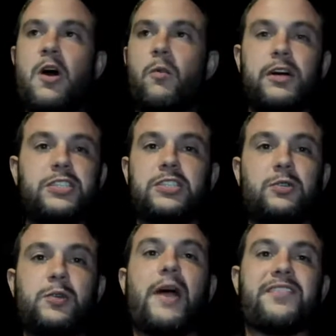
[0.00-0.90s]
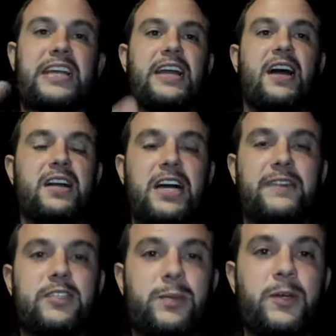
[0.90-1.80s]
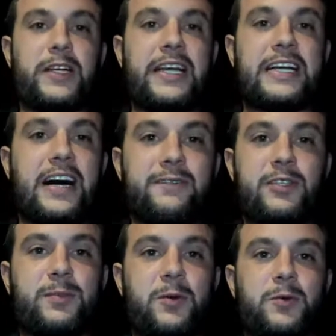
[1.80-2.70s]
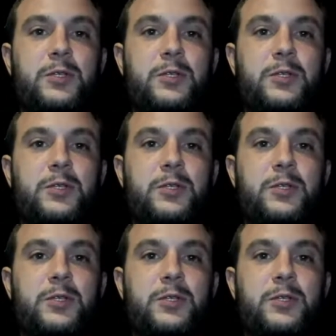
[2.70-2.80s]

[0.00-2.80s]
Once you have to get uncomfortable to get comfortable.